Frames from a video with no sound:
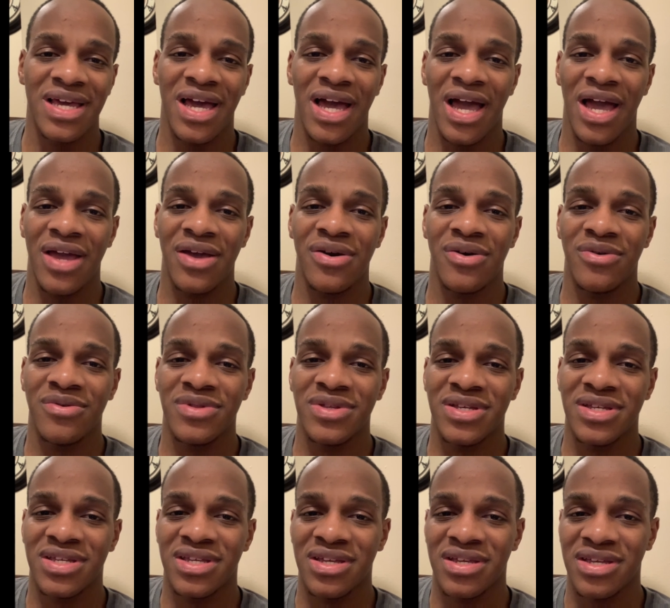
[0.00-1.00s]
I
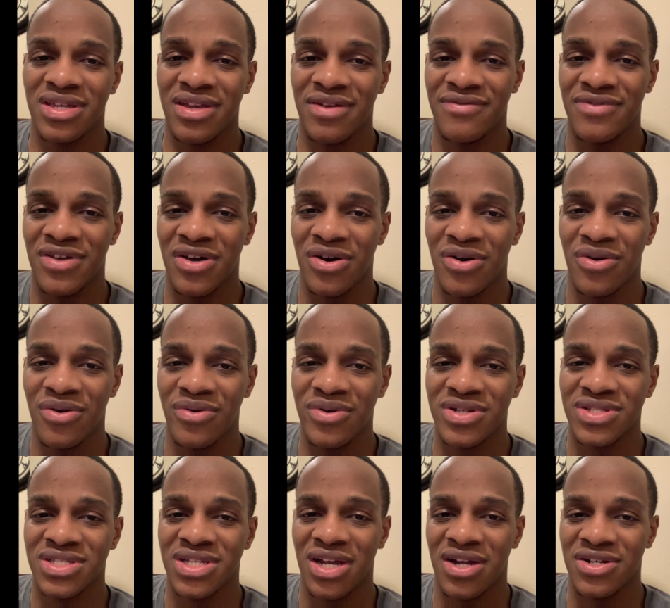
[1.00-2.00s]
only can give the whole
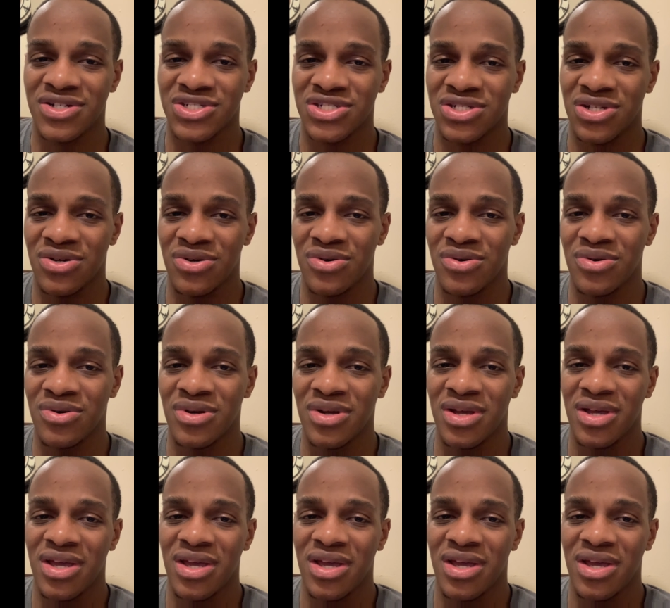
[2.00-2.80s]
entire show